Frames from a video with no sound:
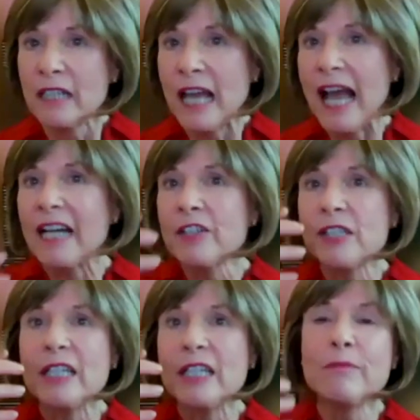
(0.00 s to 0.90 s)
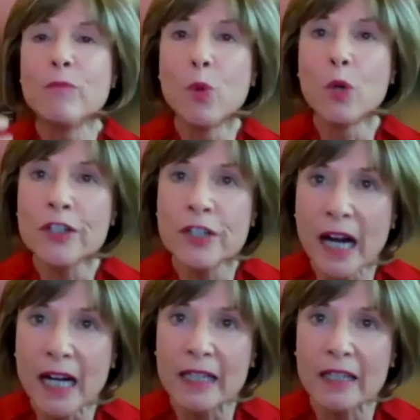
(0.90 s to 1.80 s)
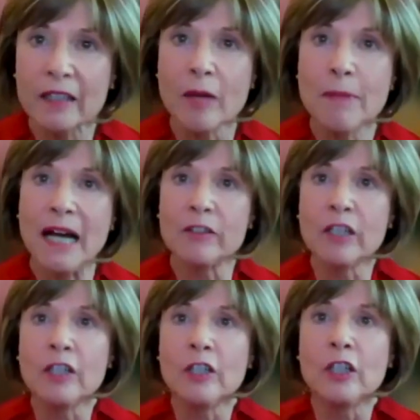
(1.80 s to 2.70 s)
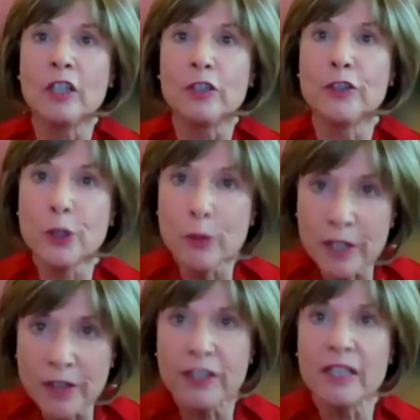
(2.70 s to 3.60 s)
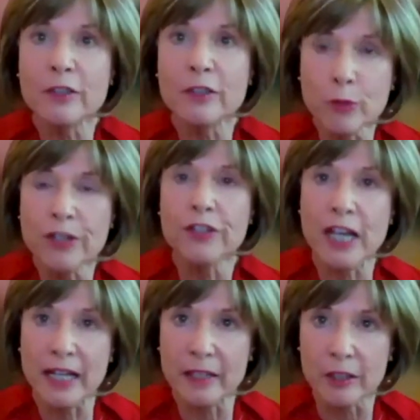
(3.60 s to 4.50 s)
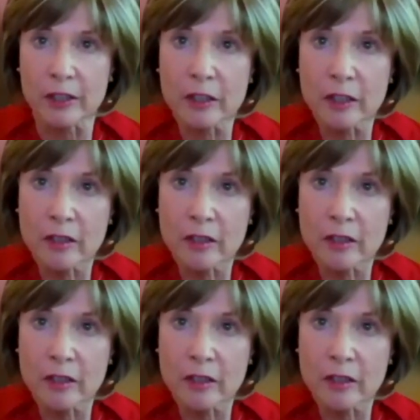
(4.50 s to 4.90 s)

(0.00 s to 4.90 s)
has even more denial about doing things with his anger